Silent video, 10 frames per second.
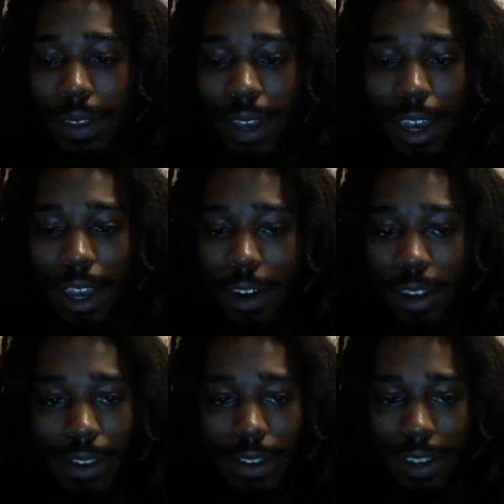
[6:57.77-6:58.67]
I
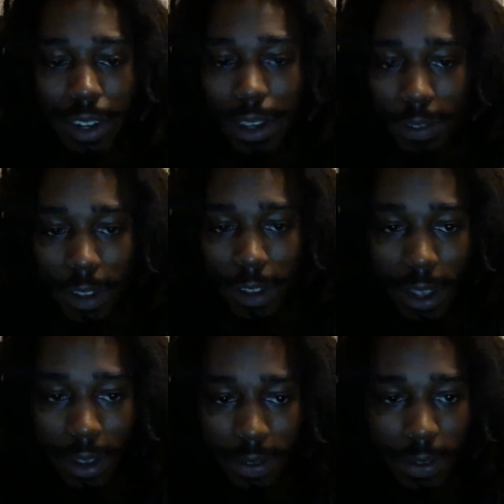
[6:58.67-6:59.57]
already touched on other
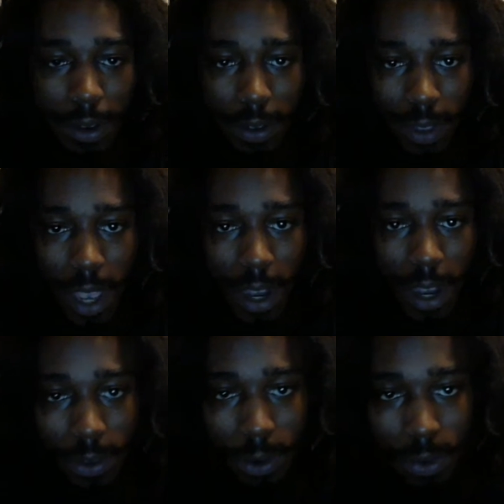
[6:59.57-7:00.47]
videos. There's
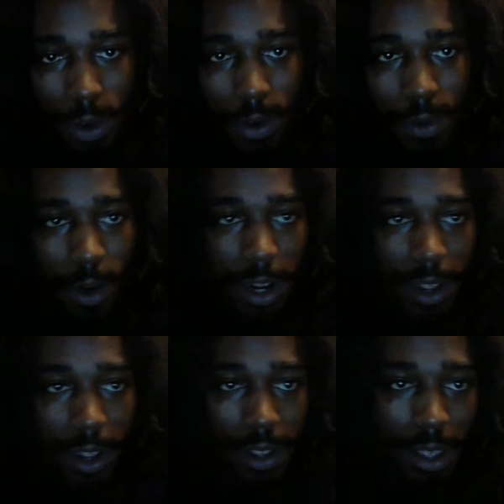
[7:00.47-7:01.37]
dinosaurs walking around,